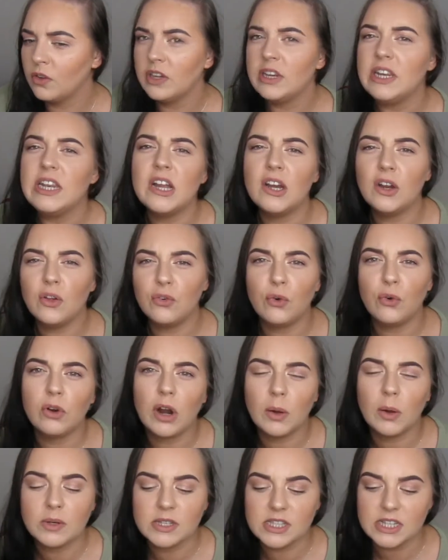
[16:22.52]
Nearly 4
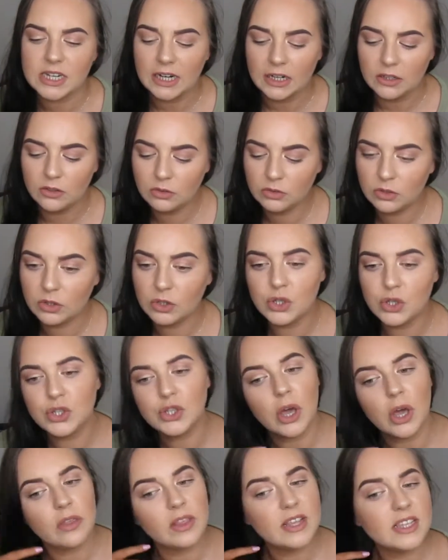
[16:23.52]
hours now.
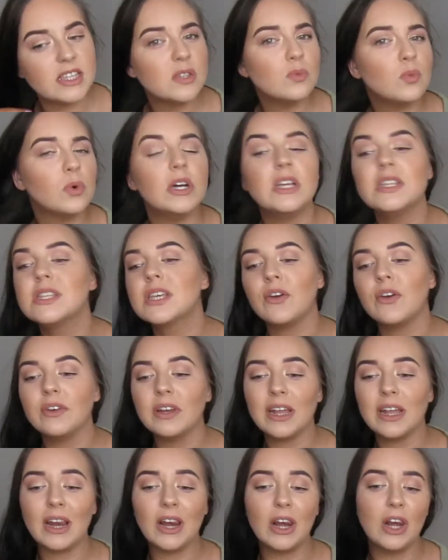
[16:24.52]
So this is what it's
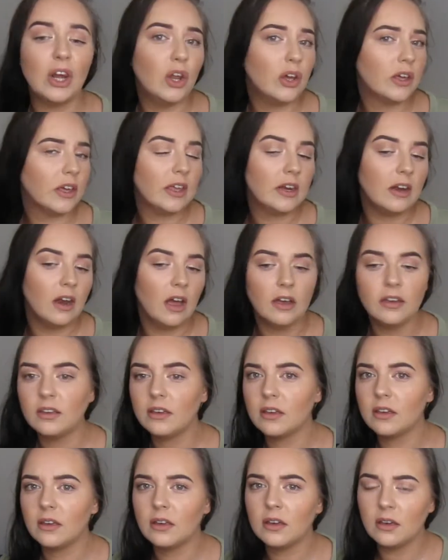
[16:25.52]
currently looking
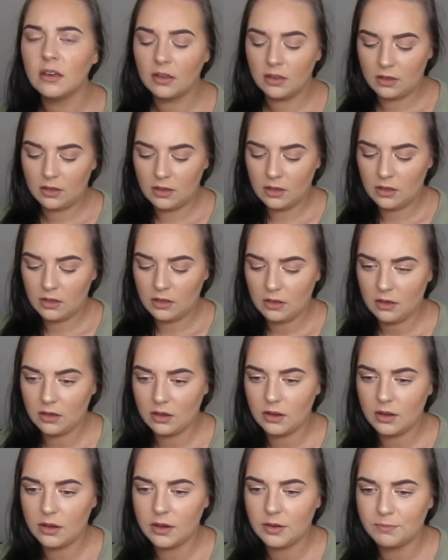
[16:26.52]
like.
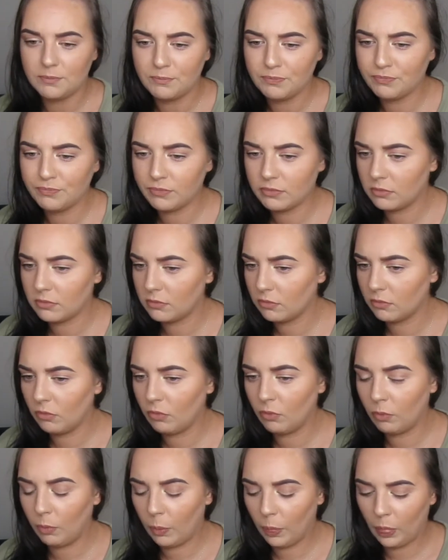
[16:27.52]
I
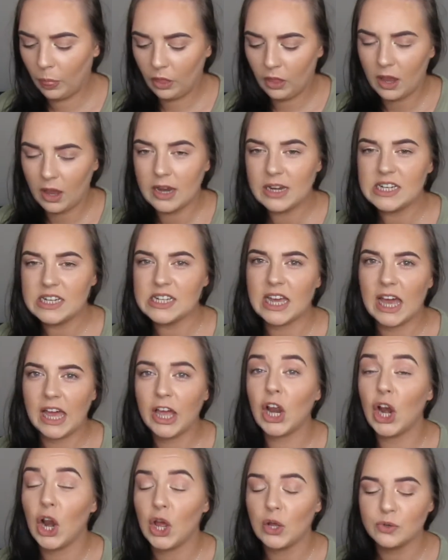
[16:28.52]
need to get
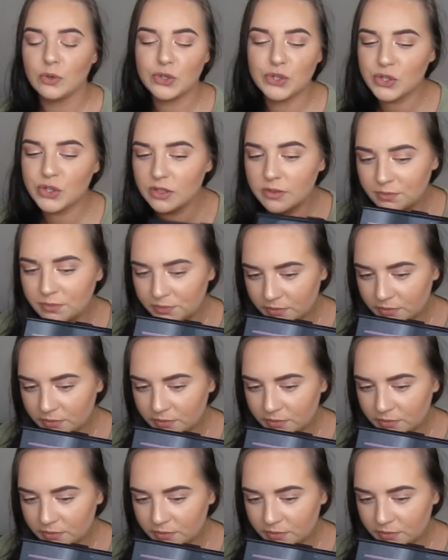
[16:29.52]
close.